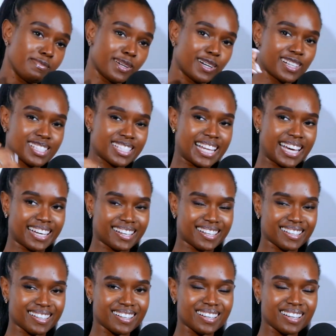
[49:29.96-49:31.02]
because
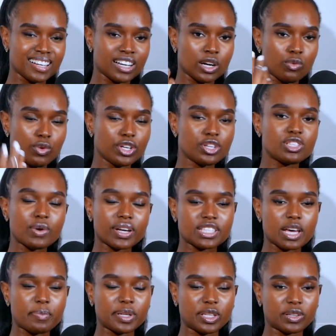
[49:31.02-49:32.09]
like when you see
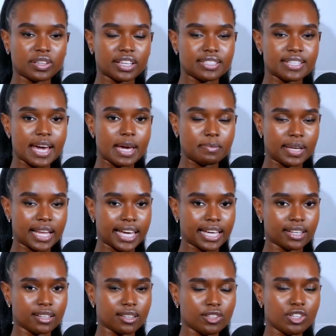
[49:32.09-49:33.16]
what's happening on the
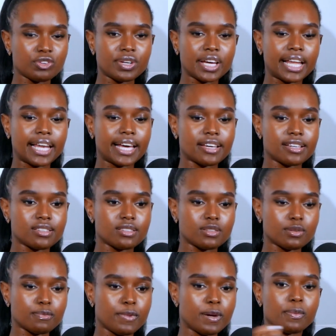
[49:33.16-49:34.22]
timeline, you
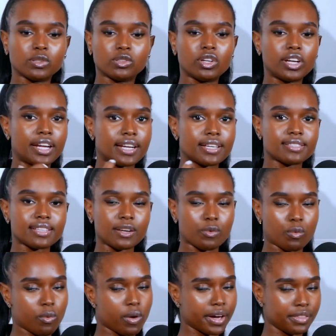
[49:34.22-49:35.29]
realize people don't
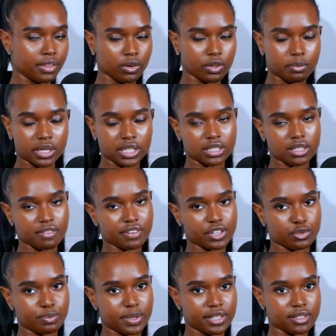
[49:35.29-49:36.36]
understand why they got married in the
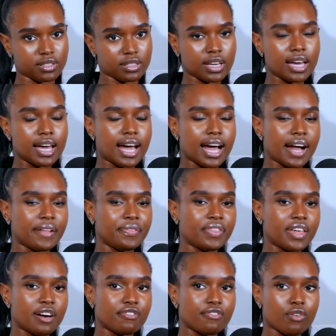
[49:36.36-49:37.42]
first place.
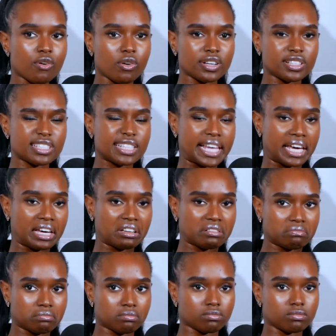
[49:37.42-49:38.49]
And therefore, it's like,
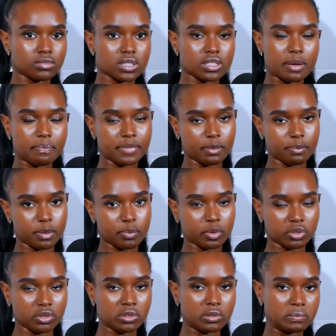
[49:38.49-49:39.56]
mm-hmm, it's something
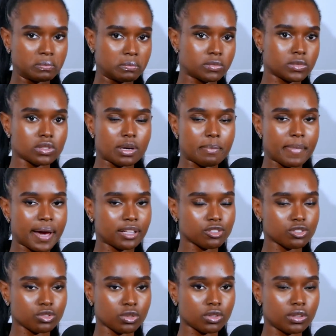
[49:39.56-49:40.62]
people do, mm-hmm, it's a
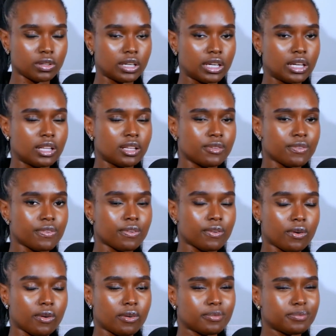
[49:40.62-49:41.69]
milestone.
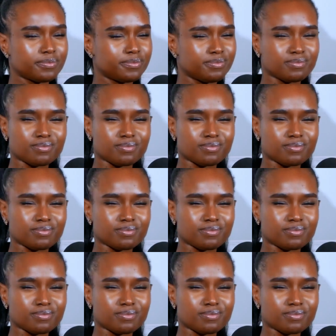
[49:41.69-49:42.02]
So